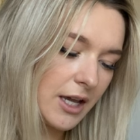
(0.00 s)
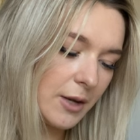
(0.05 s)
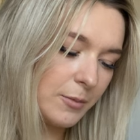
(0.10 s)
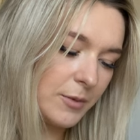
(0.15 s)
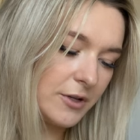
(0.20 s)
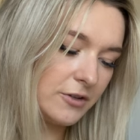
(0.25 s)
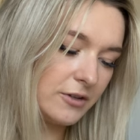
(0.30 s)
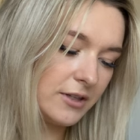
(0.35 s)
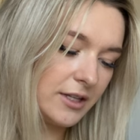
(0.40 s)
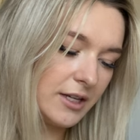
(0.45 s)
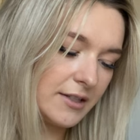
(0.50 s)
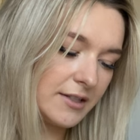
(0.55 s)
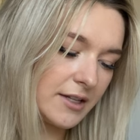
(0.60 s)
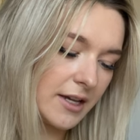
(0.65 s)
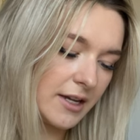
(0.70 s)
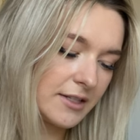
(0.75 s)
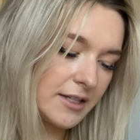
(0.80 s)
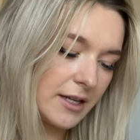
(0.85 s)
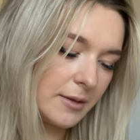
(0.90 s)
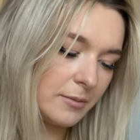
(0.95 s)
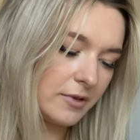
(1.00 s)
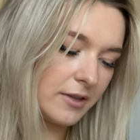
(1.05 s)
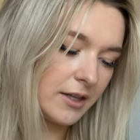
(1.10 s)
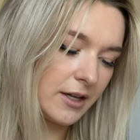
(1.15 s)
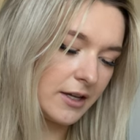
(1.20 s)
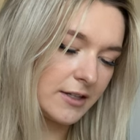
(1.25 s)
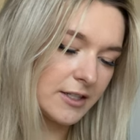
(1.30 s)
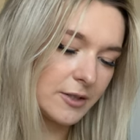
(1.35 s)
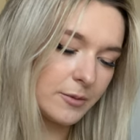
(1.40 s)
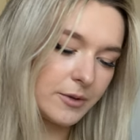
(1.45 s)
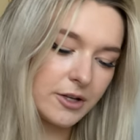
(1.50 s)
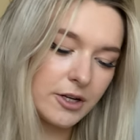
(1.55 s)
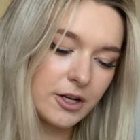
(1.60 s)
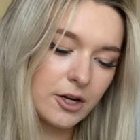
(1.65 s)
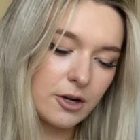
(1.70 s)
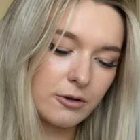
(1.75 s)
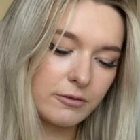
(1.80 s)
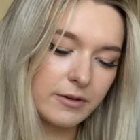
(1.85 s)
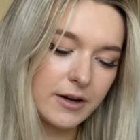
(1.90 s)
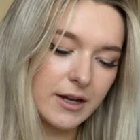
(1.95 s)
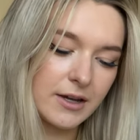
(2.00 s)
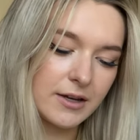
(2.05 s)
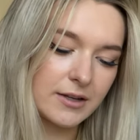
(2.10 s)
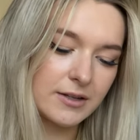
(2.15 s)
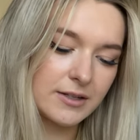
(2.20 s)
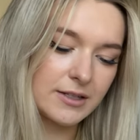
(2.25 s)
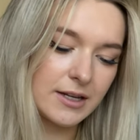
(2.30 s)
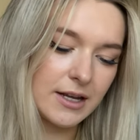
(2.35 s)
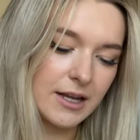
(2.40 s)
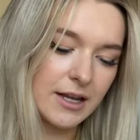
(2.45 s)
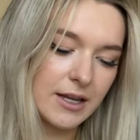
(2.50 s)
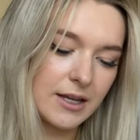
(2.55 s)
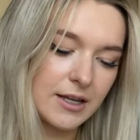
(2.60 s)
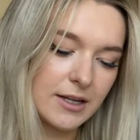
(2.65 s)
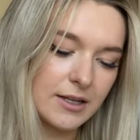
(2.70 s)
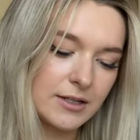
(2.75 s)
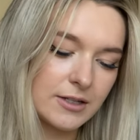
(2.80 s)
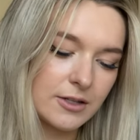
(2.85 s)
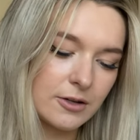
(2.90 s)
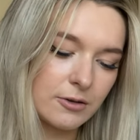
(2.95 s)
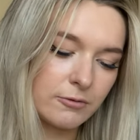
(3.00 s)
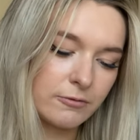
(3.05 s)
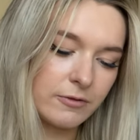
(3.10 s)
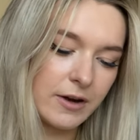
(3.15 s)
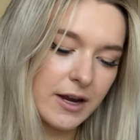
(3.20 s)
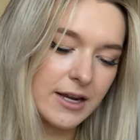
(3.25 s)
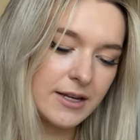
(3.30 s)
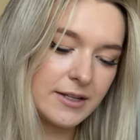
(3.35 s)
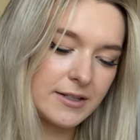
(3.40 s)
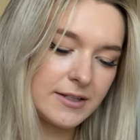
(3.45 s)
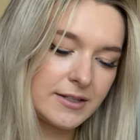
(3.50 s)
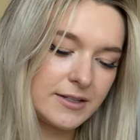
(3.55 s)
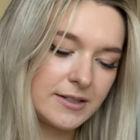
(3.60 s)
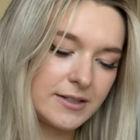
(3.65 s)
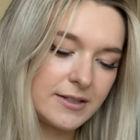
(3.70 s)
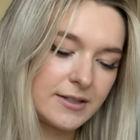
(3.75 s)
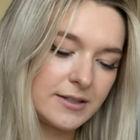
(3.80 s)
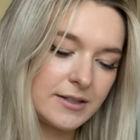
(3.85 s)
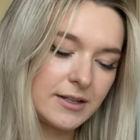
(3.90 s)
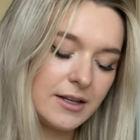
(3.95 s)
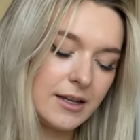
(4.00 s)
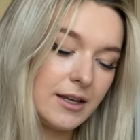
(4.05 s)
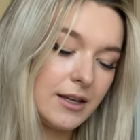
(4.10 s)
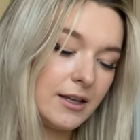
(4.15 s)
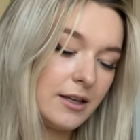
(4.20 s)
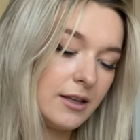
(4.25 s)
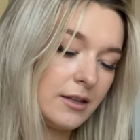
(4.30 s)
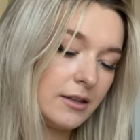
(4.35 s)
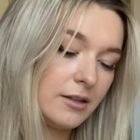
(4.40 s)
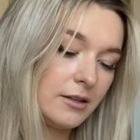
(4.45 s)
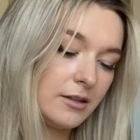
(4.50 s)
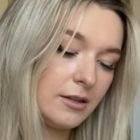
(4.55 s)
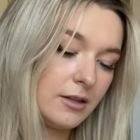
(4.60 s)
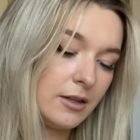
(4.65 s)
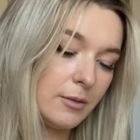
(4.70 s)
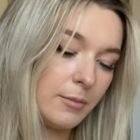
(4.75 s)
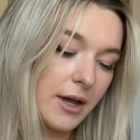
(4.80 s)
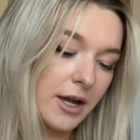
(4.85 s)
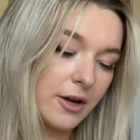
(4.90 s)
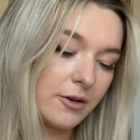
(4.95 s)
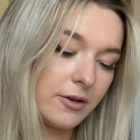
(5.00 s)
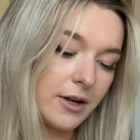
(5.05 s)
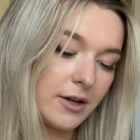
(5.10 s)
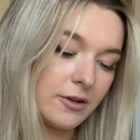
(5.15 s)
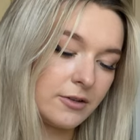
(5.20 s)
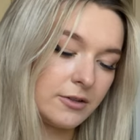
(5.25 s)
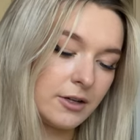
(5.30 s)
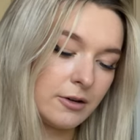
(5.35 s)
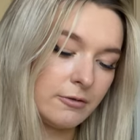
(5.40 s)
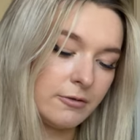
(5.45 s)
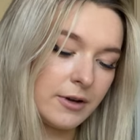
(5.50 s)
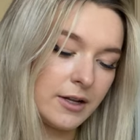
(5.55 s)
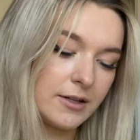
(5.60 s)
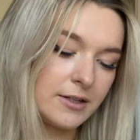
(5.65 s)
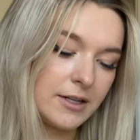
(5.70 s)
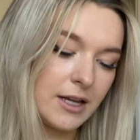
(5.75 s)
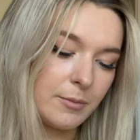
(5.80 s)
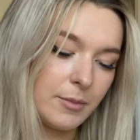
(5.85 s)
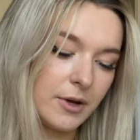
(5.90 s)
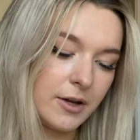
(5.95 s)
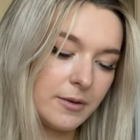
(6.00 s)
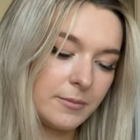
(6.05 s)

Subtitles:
And we did the exact same thing. So we're going to go around and erase the background around Emma.